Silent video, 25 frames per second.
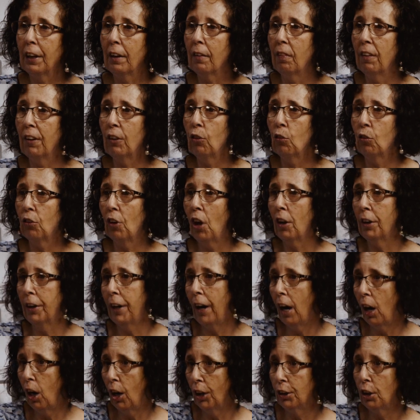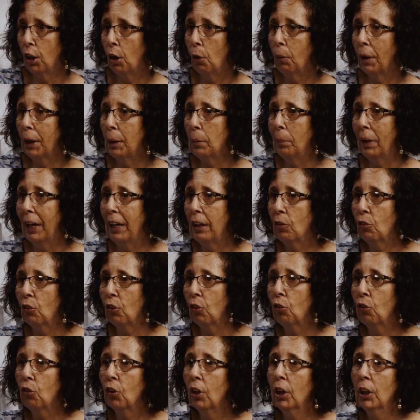this on an ongoing
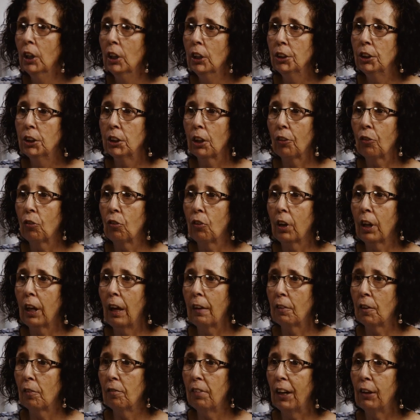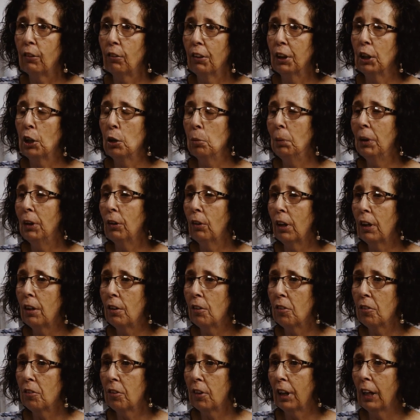basis just to get the veteran
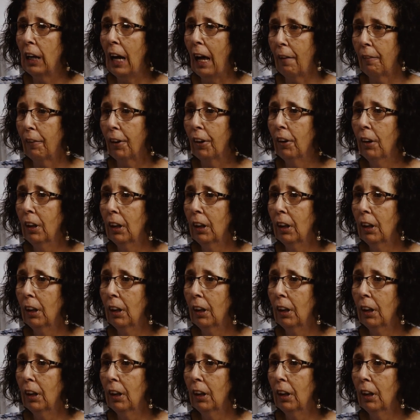community together.